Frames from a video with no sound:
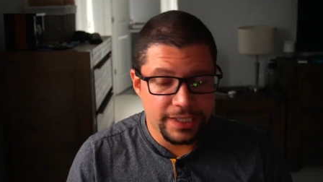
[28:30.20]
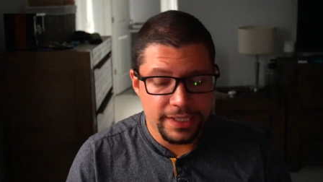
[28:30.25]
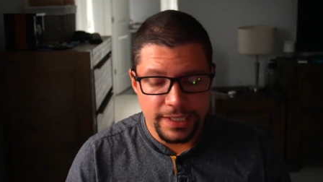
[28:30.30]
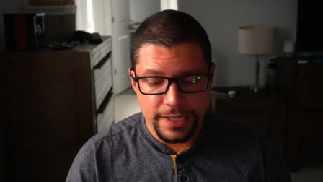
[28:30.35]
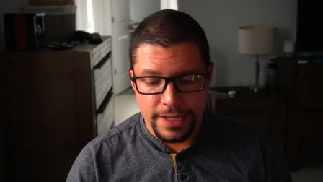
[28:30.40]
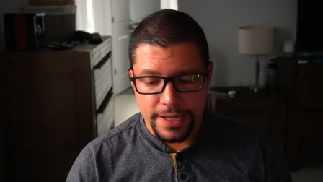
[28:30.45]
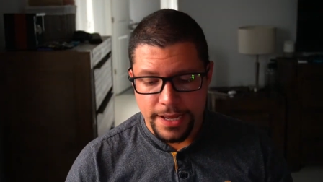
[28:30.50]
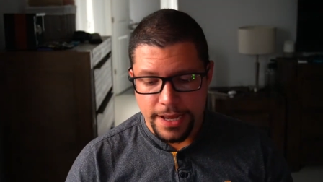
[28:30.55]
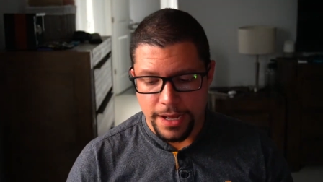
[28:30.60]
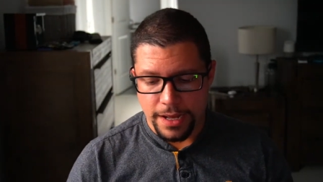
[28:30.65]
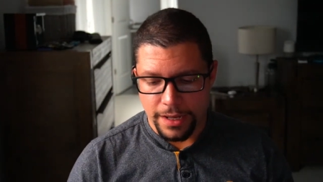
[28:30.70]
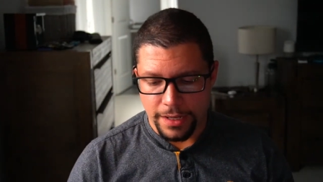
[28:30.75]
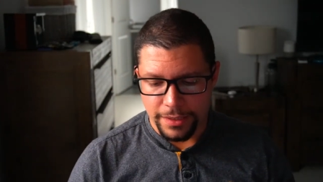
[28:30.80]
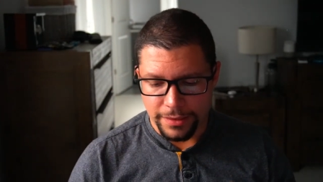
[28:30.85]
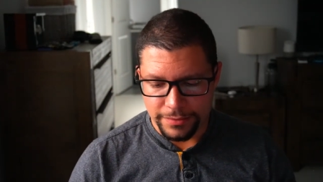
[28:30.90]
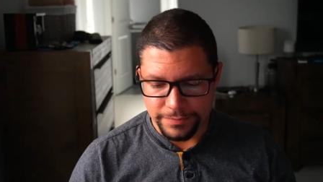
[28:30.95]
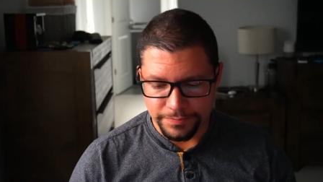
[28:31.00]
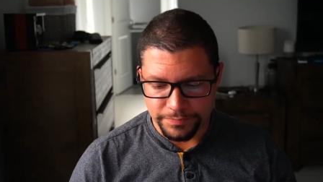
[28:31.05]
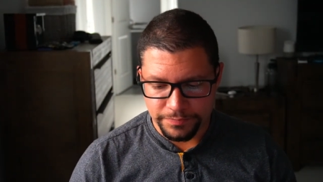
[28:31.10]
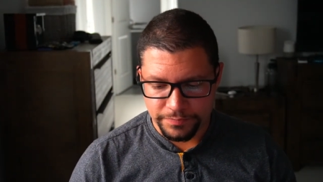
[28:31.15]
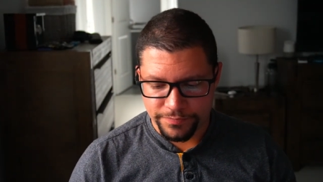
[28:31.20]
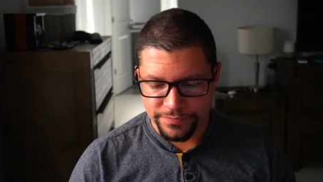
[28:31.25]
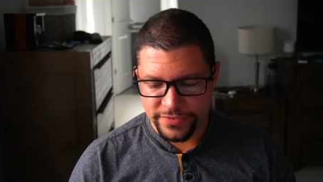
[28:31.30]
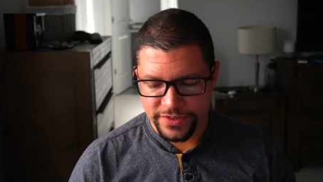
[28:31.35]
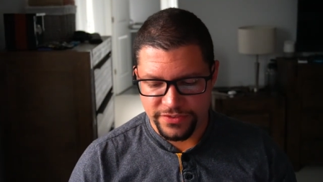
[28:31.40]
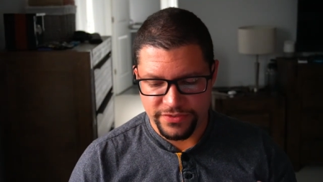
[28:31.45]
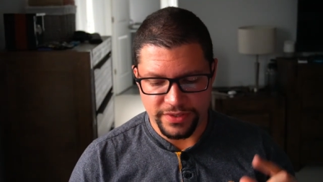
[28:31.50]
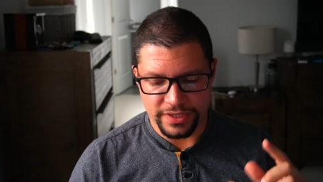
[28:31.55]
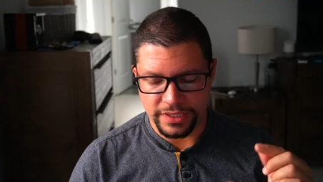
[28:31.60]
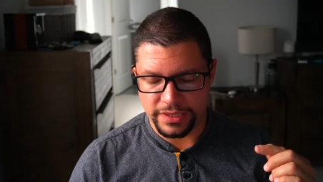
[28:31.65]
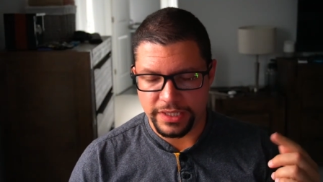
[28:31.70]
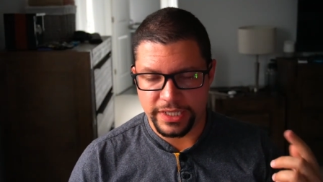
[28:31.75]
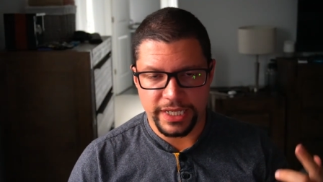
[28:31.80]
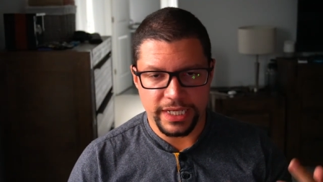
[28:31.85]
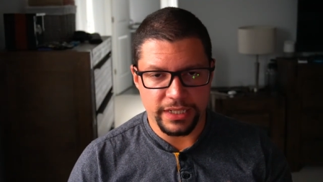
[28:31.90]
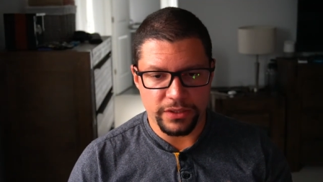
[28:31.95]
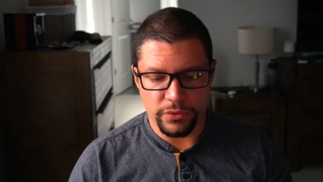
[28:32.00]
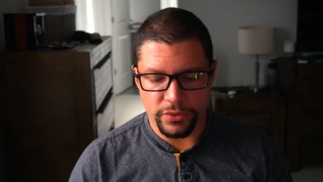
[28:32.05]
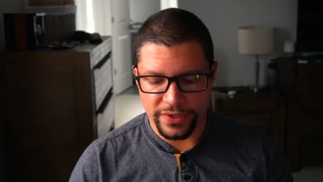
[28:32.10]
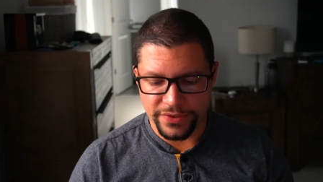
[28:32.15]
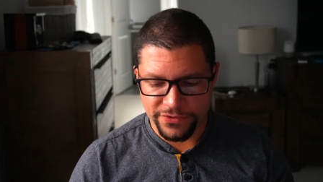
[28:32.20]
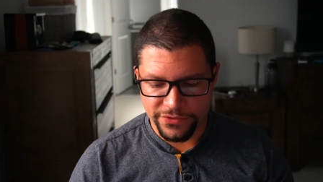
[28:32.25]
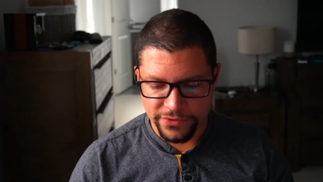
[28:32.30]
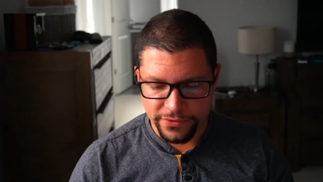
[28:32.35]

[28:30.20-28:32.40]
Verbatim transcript: Um, the clicking noise.